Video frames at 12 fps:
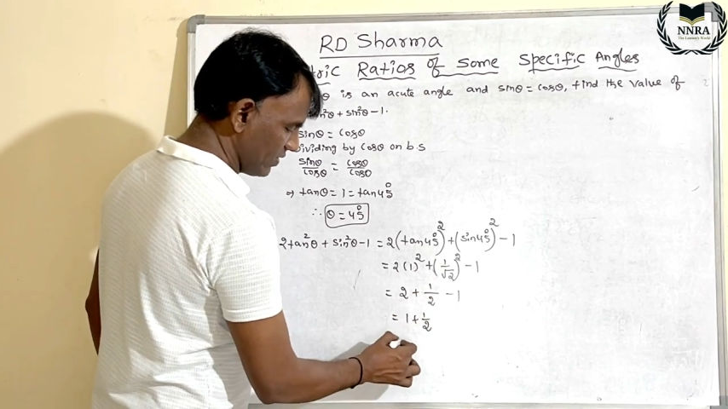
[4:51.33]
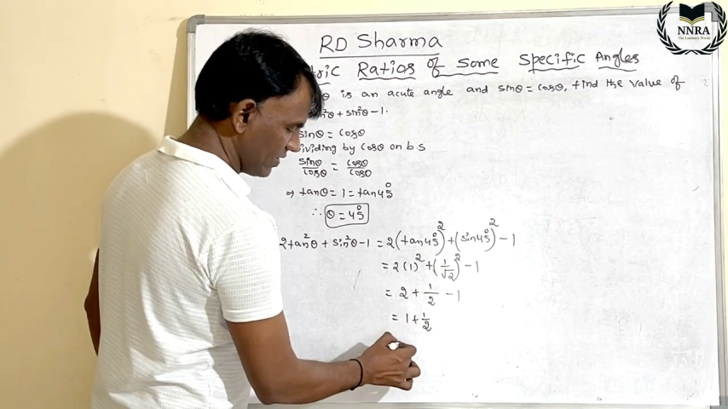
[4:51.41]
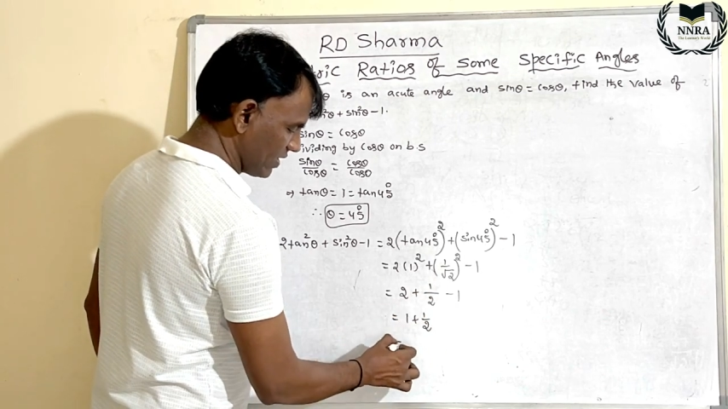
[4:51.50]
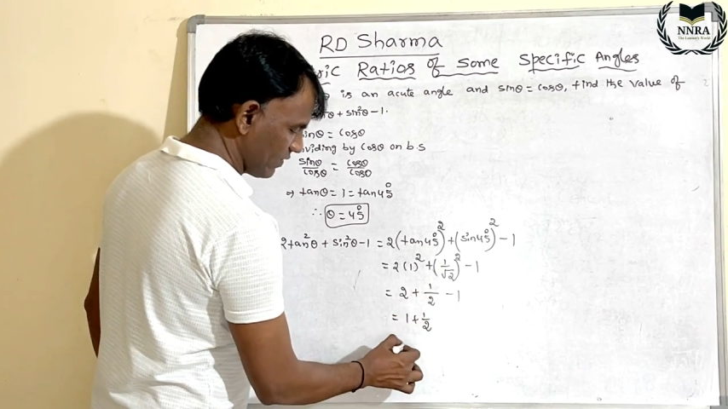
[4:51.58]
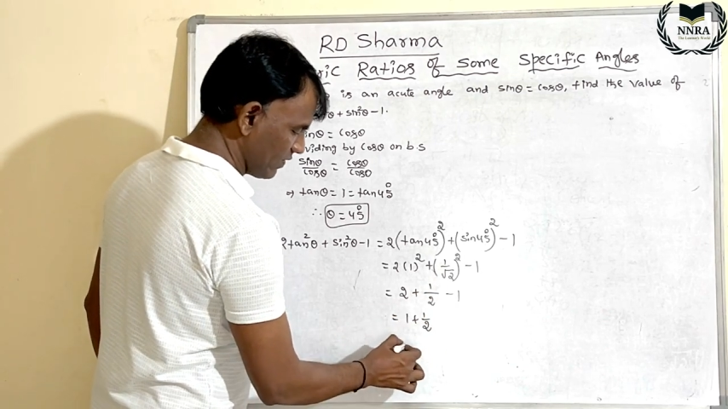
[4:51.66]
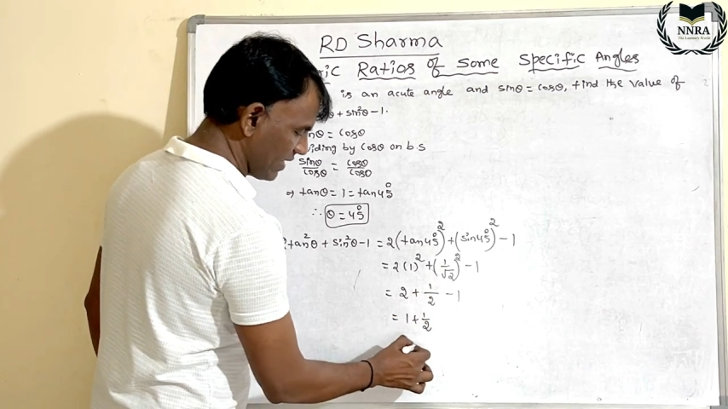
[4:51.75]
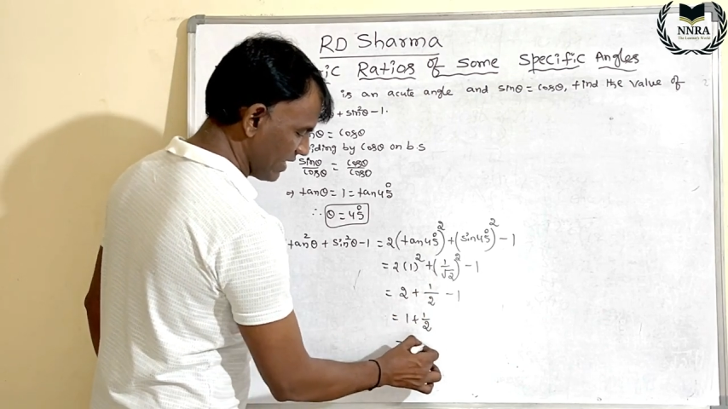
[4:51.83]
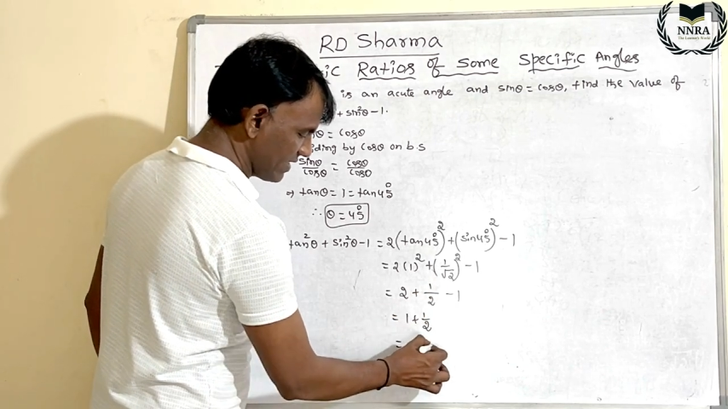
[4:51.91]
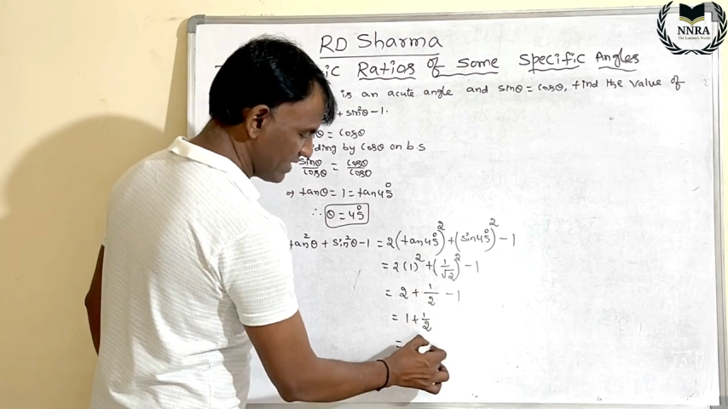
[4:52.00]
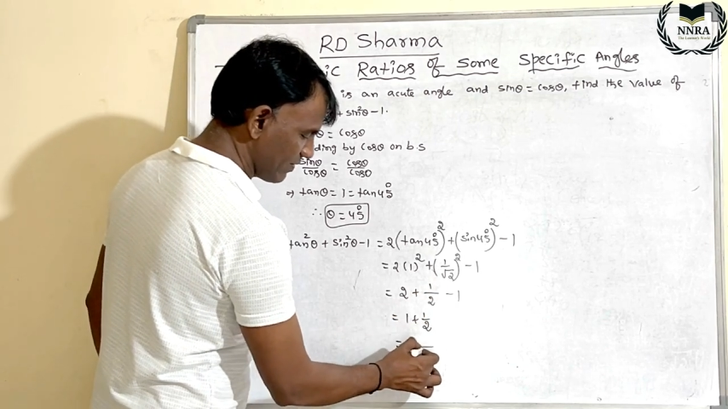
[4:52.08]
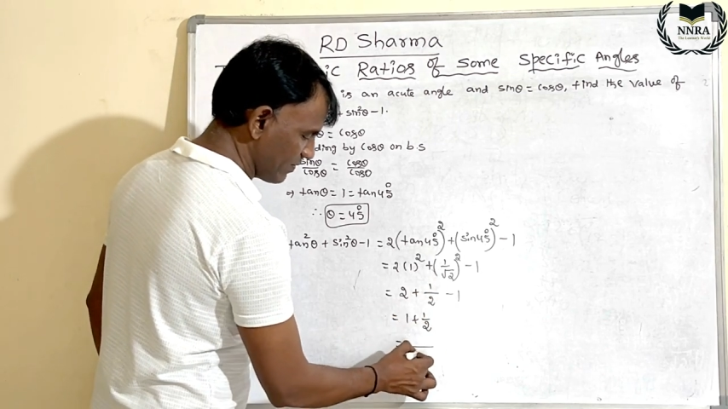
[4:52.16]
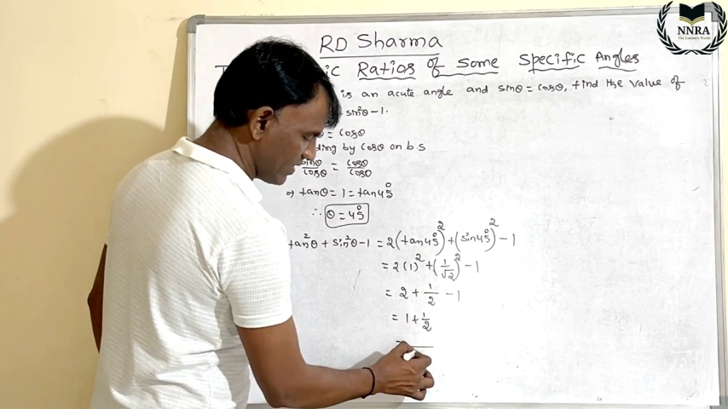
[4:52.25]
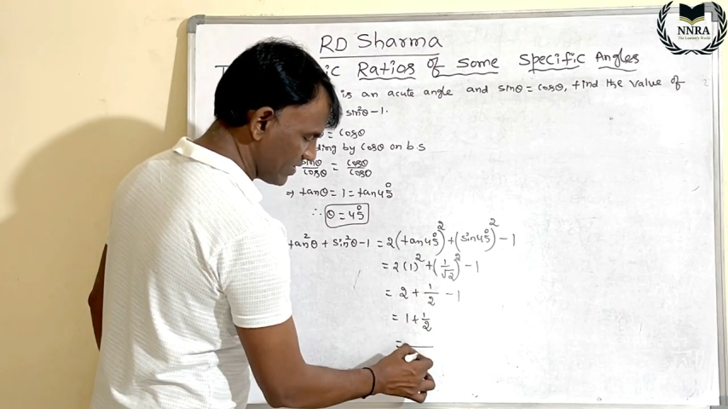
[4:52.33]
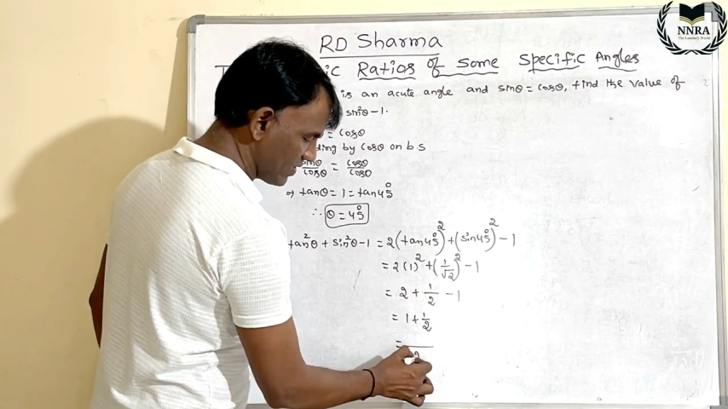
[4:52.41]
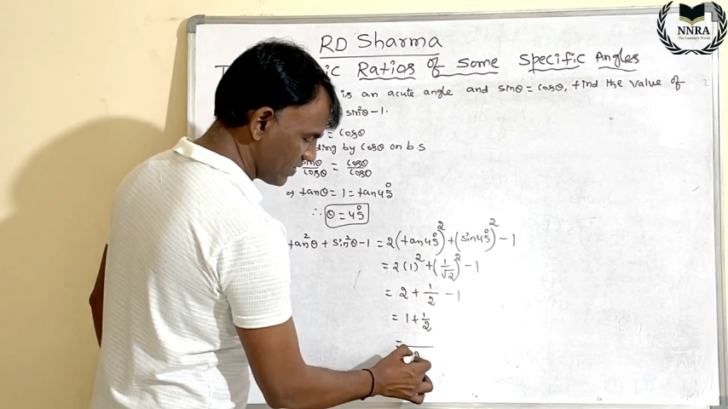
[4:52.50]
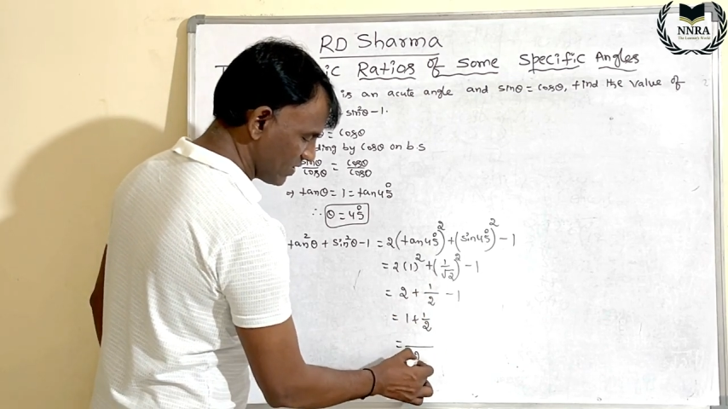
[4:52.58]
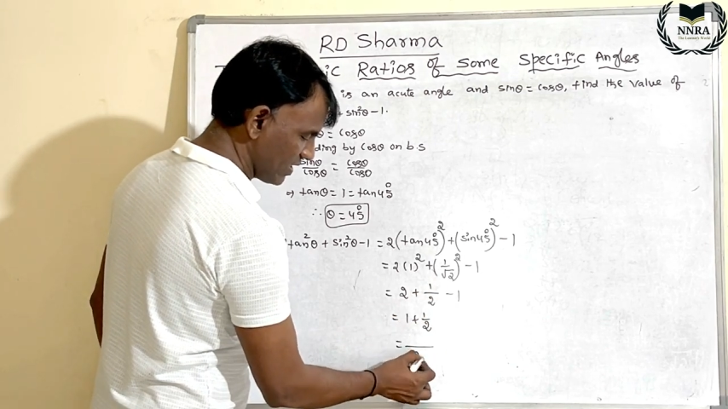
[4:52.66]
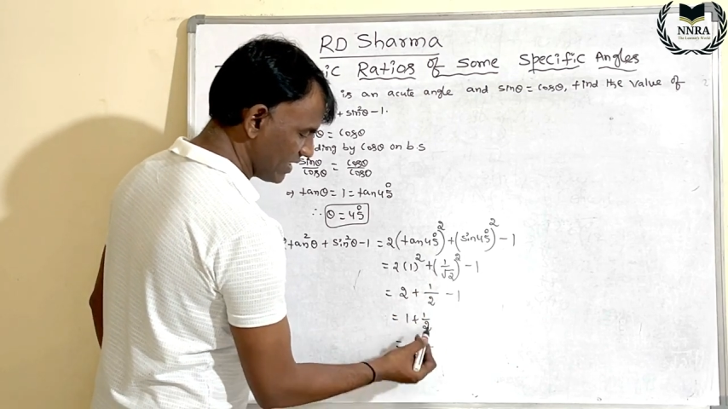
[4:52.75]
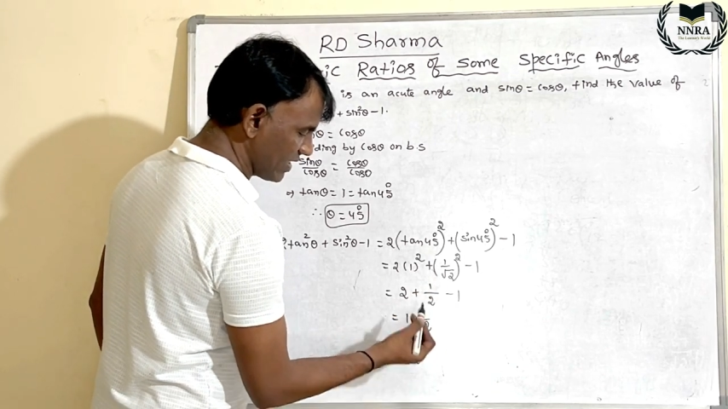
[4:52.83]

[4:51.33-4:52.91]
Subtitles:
Now LCM is 2.